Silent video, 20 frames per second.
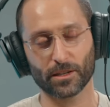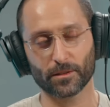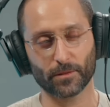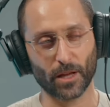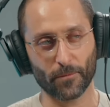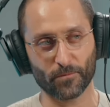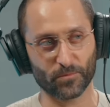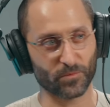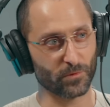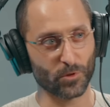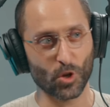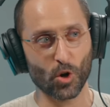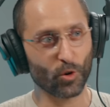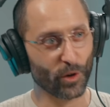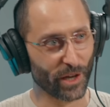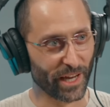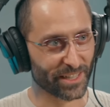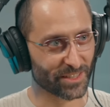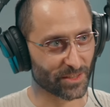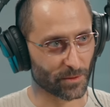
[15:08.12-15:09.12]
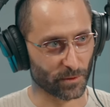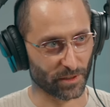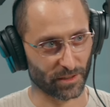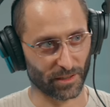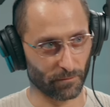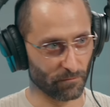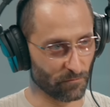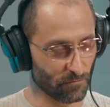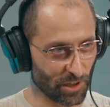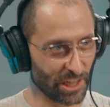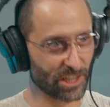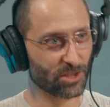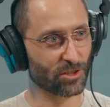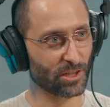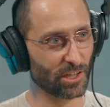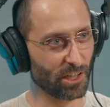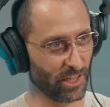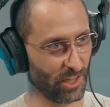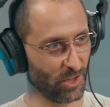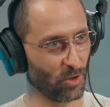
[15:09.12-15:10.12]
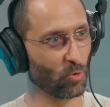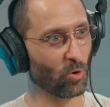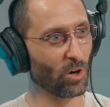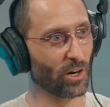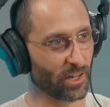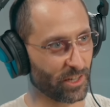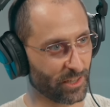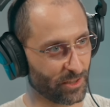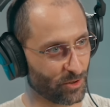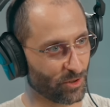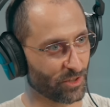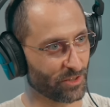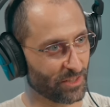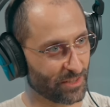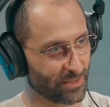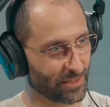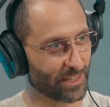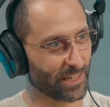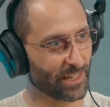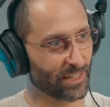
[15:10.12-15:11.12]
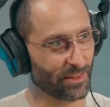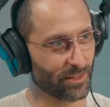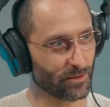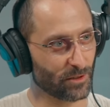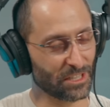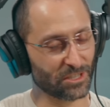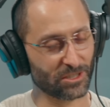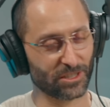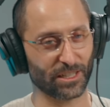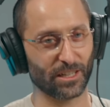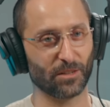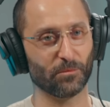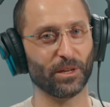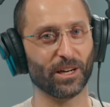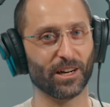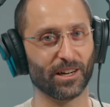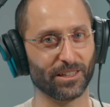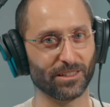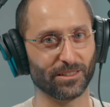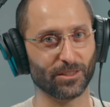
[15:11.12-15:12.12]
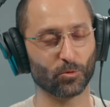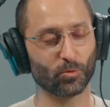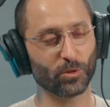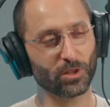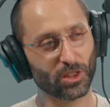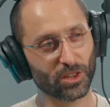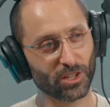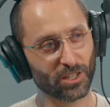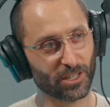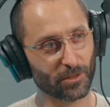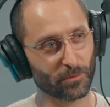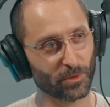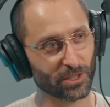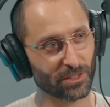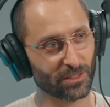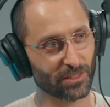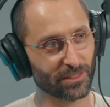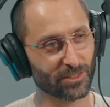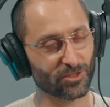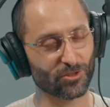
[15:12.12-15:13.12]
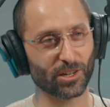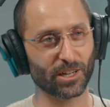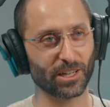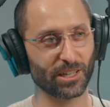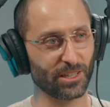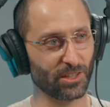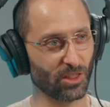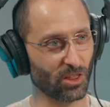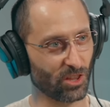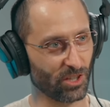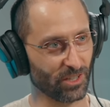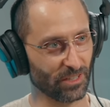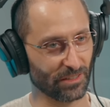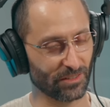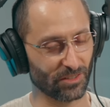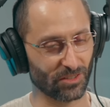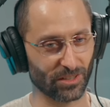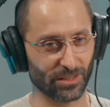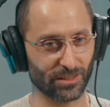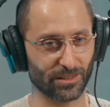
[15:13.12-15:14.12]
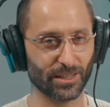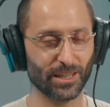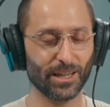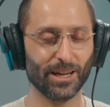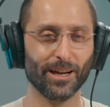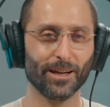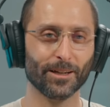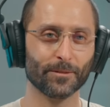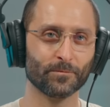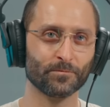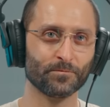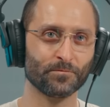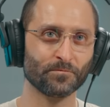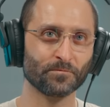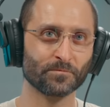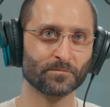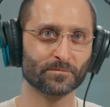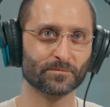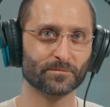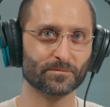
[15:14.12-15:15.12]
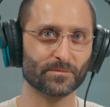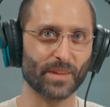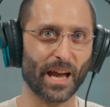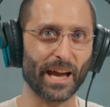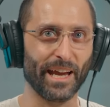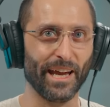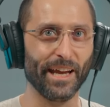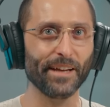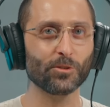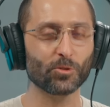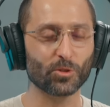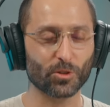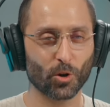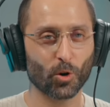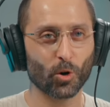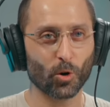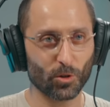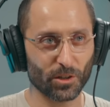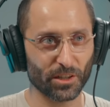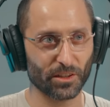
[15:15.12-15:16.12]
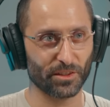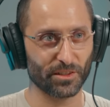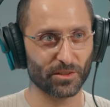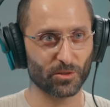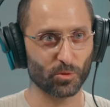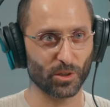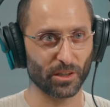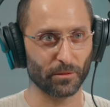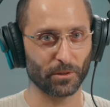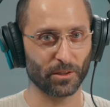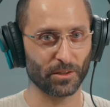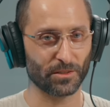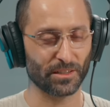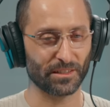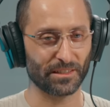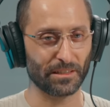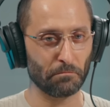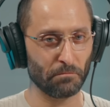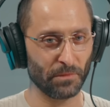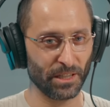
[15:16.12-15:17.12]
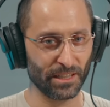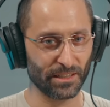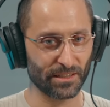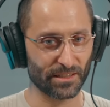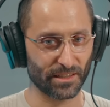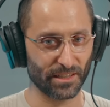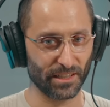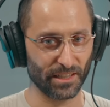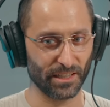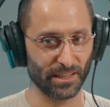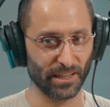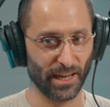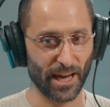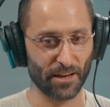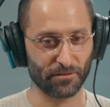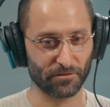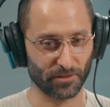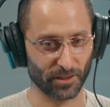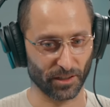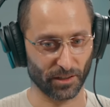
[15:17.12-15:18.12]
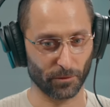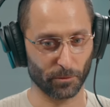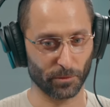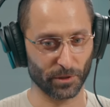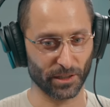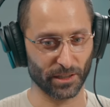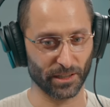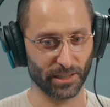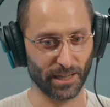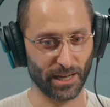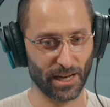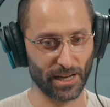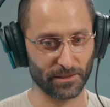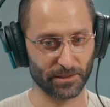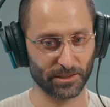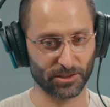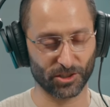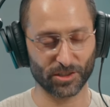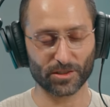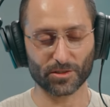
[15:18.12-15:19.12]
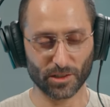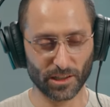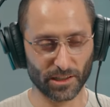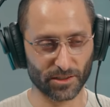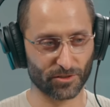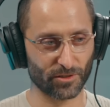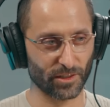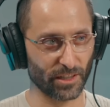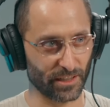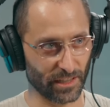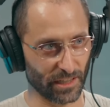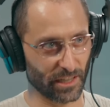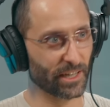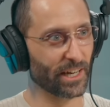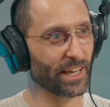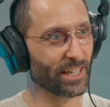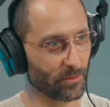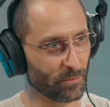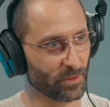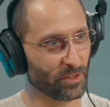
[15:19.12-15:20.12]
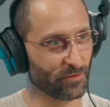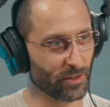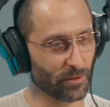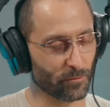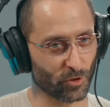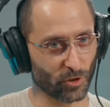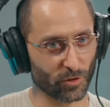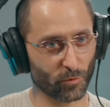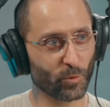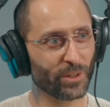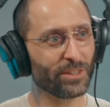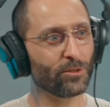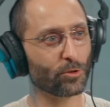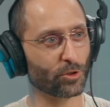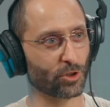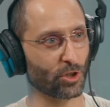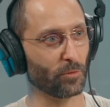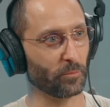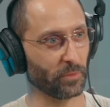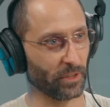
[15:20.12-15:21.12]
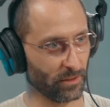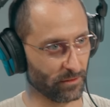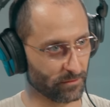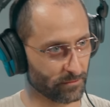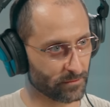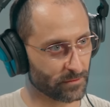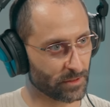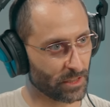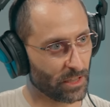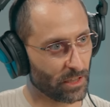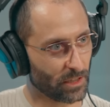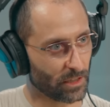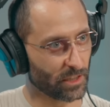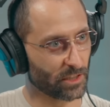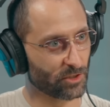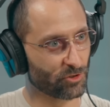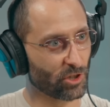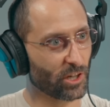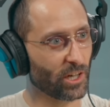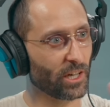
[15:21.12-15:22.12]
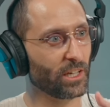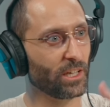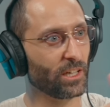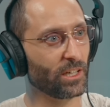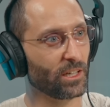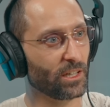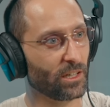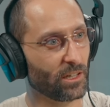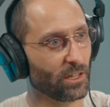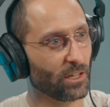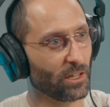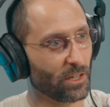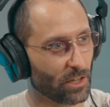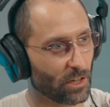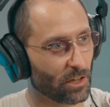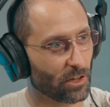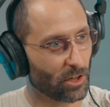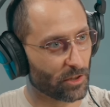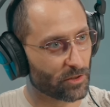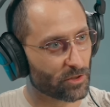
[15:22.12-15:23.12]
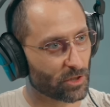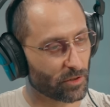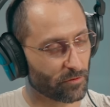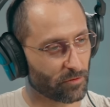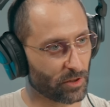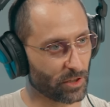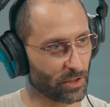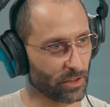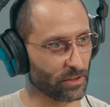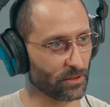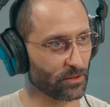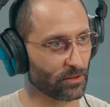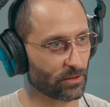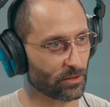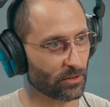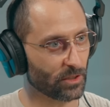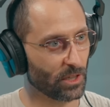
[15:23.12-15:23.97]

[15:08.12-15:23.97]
and I'm no expert, I'm literally inquiring to understand the rationale behind it. One thing about trying things, and I hate to call it this way because it demeans the effort, but just to illustrate, and correct me if I'm wrong, window shopping, like trying lots of things,